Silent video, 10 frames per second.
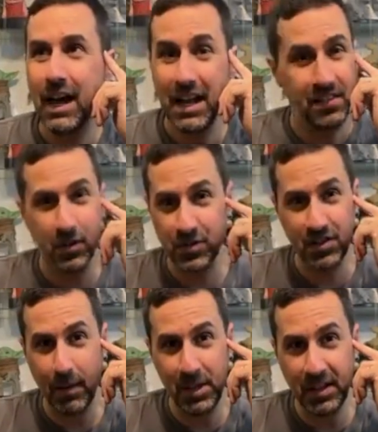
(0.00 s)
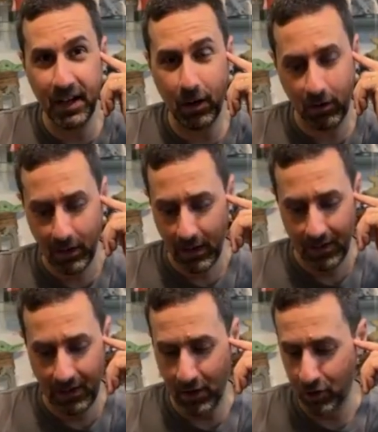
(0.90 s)
And there's some in there
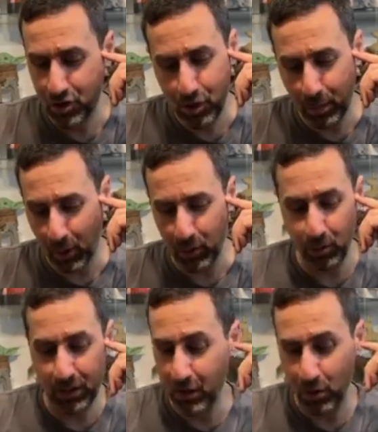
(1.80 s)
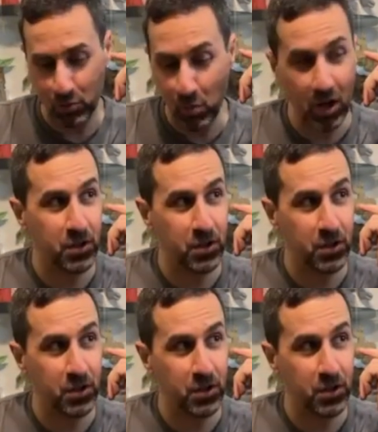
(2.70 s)
that are super cool, and there's